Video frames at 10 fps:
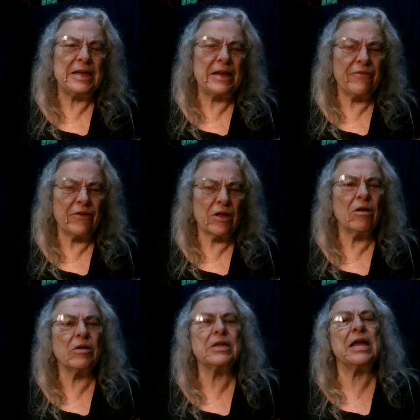
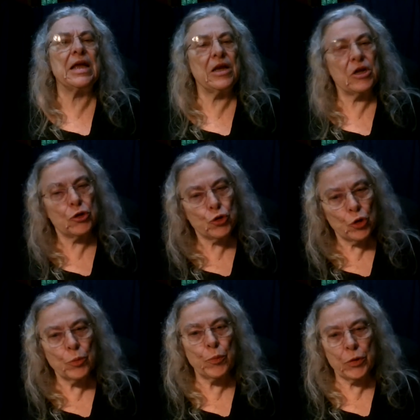difficulty in
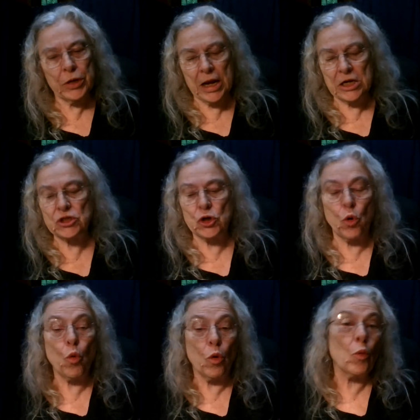
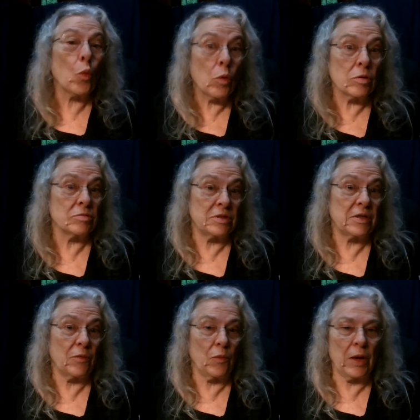interpretation or words
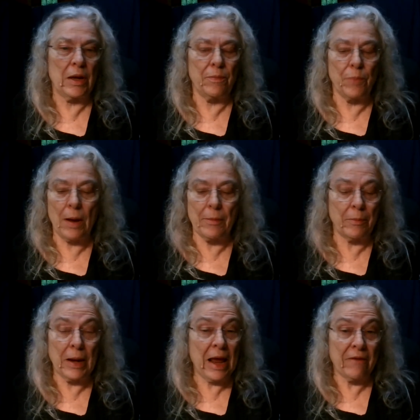that we
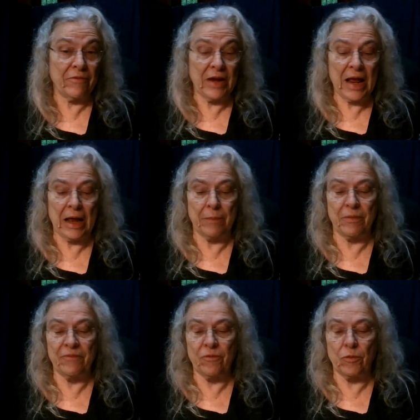probably haven't had
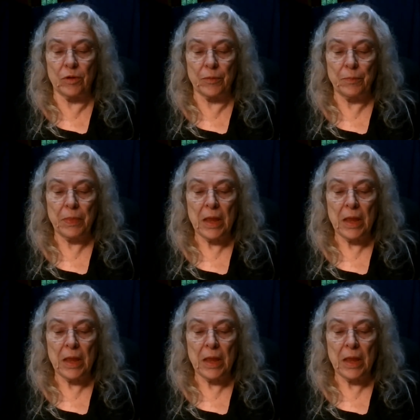before.